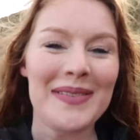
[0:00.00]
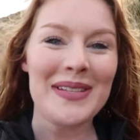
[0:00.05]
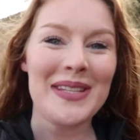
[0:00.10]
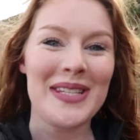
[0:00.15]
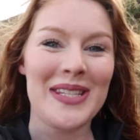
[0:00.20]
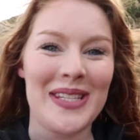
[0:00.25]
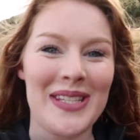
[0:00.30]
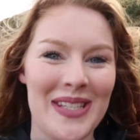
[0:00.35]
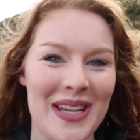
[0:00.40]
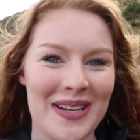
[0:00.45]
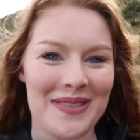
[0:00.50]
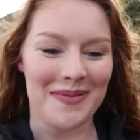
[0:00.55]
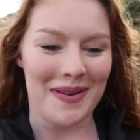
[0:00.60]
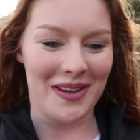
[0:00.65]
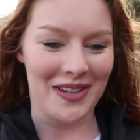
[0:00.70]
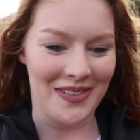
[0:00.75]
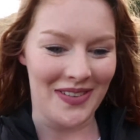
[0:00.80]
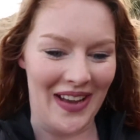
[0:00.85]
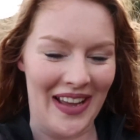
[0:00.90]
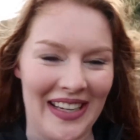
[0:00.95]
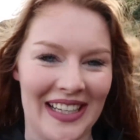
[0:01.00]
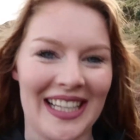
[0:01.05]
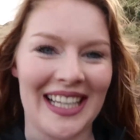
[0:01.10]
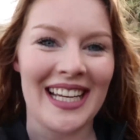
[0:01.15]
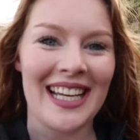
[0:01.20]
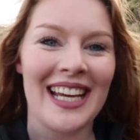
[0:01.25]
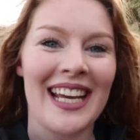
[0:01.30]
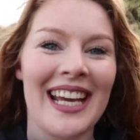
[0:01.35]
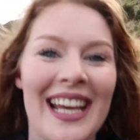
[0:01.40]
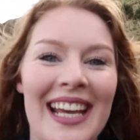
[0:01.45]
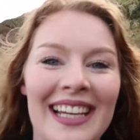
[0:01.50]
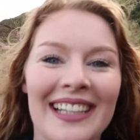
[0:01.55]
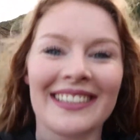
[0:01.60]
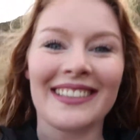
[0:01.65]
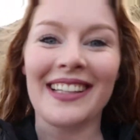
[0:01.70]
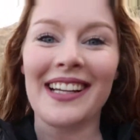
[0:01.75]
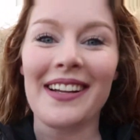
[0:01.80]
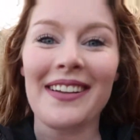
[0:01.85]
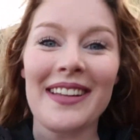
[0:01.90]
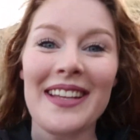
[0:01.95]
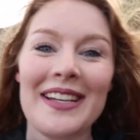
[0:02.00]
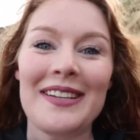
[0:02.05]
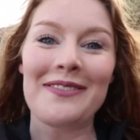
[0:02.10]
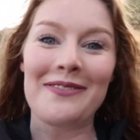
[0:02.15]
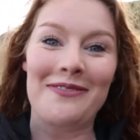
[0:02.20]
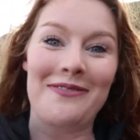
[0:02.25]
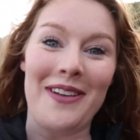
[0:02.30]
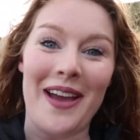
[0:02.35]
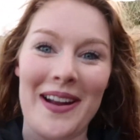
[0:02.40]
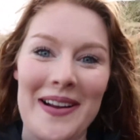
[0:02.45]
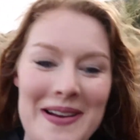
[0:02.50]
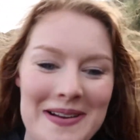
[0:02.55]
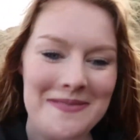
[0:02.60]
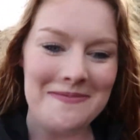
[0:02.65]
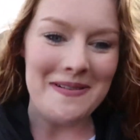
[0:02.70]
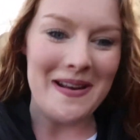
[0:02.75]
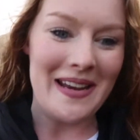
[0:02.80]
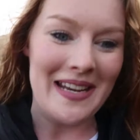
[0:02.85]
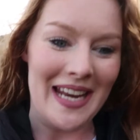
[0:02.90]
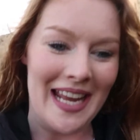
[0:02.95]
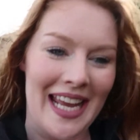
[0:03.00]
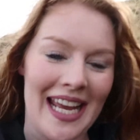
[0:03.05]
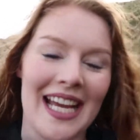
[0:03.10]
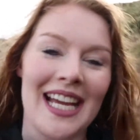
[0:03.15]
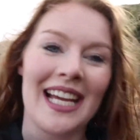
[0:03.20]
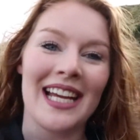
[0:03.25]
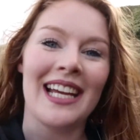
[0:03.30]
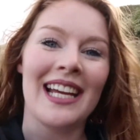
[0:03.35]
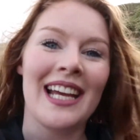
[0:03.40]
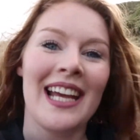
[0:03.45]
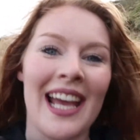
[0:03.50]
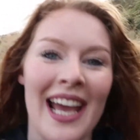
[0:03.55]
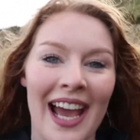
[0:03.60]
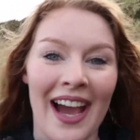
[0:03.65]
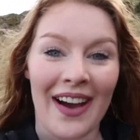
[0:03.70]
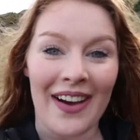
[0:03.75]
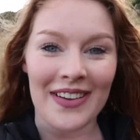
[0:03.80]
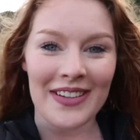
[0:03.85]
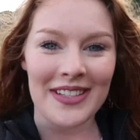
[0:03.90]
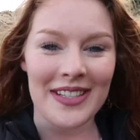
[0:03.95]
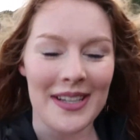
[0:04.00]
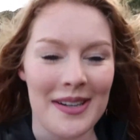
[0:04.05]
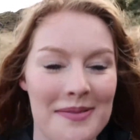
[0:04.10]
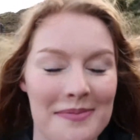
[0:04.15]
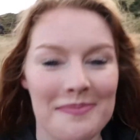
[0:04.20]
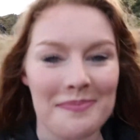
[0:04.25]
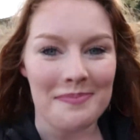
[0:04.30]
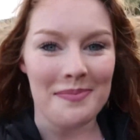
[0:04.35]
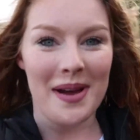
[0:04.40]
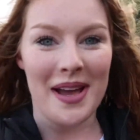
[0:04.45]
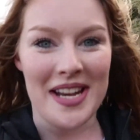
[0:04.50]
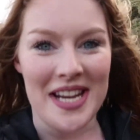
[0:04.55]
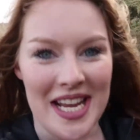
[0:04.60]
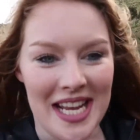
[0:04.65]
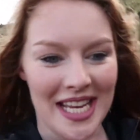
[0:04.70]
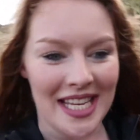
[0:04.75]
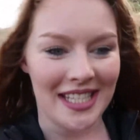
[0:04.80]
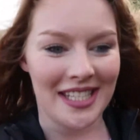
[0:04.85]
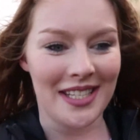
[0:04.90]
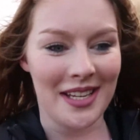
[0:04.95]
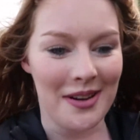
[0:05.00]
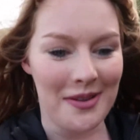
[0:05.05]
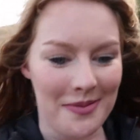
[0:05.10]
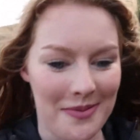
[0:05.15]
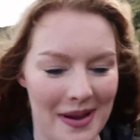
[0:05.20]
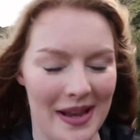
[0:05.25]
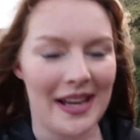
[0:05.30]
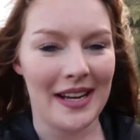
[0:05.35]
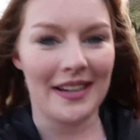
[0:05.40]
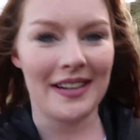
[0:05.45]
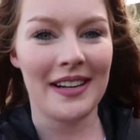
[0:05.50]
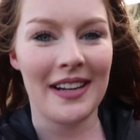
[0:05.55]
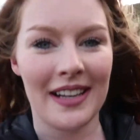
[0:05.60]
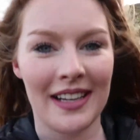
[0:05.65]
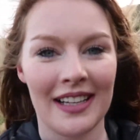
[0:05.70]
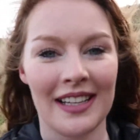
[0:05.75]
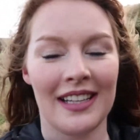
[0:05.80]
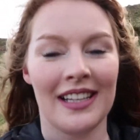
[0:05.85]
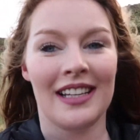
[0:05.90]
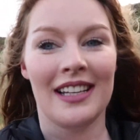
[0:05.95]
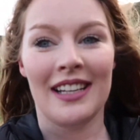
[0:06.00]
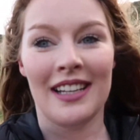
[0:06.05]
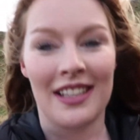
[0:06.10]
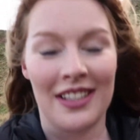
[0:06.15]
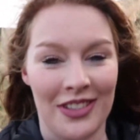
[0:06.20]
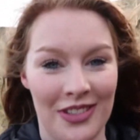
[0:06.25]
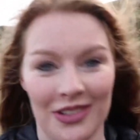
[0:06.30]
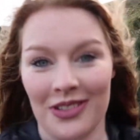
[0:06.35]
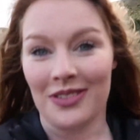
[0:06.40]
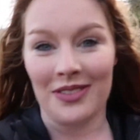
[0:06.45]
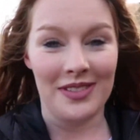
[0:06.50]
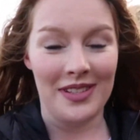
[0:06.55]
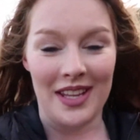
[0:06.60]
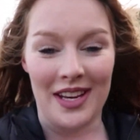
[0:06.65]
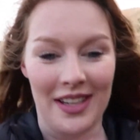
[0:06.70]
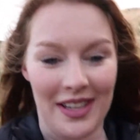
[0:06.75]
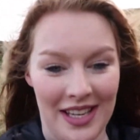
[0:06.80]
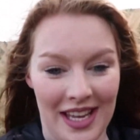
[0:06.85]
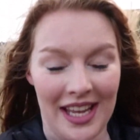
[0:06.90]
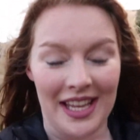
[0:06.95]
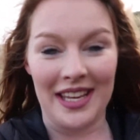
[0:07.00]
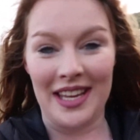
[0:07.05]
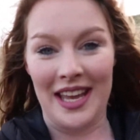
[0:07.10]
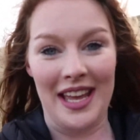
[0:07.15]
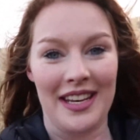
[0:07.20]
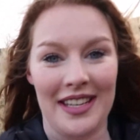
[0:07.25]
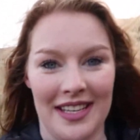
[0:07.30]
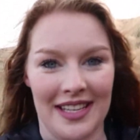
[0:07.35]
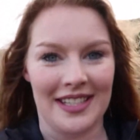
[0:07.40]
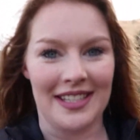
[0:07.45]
So much fun. Clearly very windy, also muddy, so wear shoes that it can get